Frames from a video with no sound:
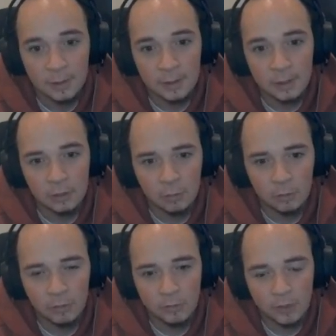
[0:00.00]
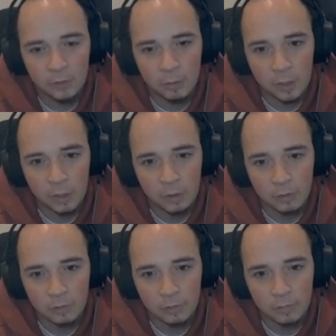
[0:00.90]
It'll move this block
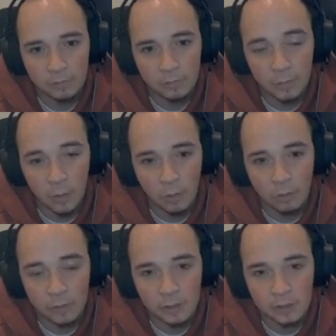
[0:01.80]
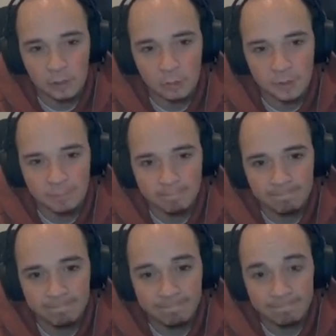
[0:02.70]
over a little bit.
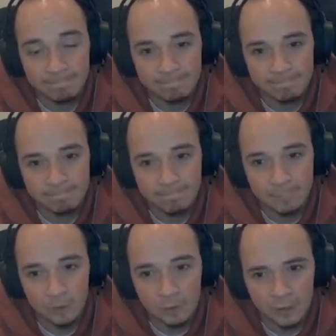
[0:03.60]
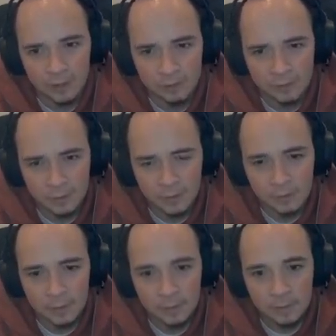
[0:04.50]
Alright.
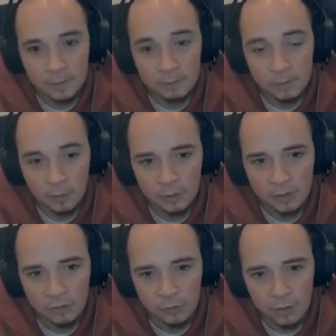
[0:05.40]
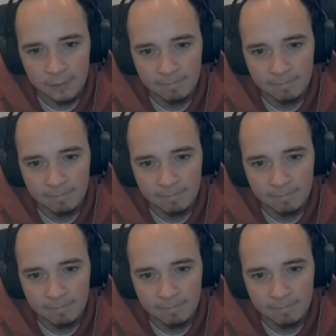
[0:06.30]
Don't need to do that.